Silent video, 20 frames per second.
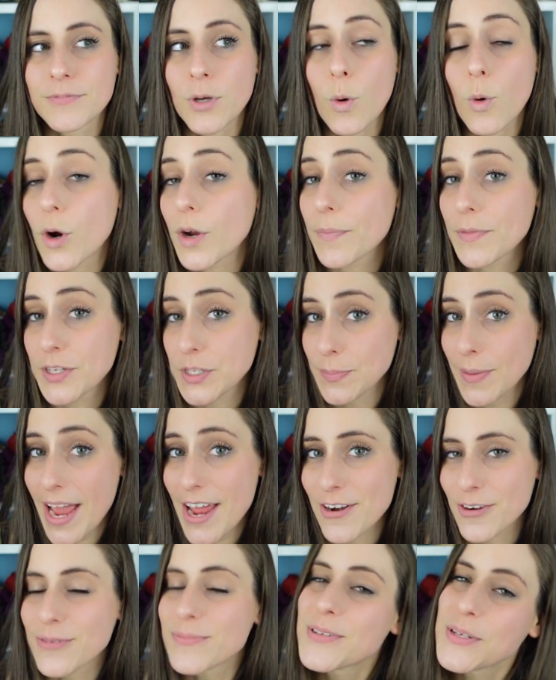or this
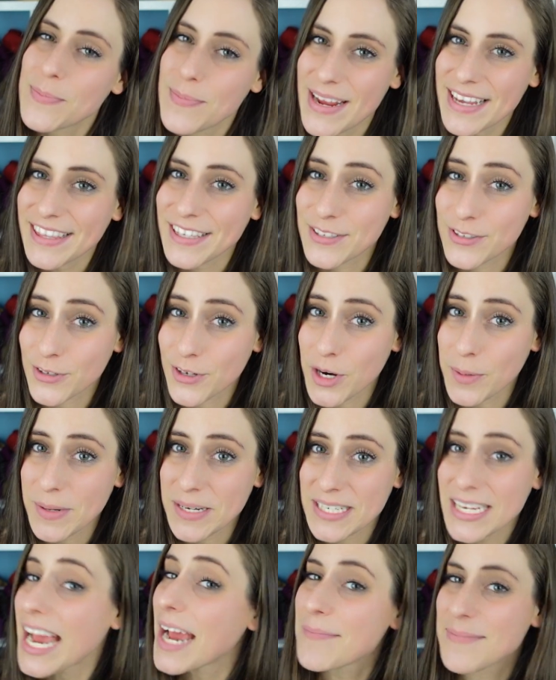pattern to make this
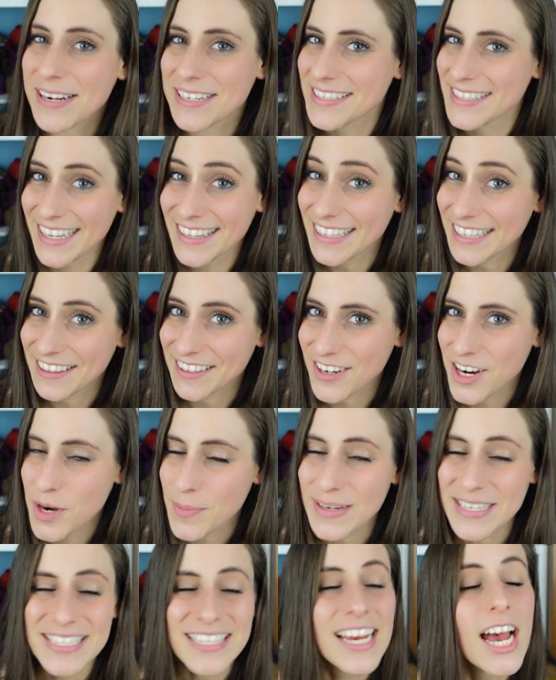garment. I'm not selling the
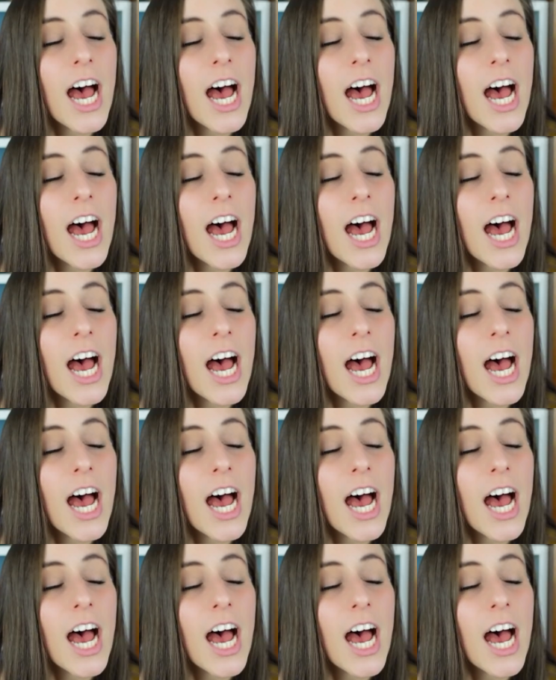garment.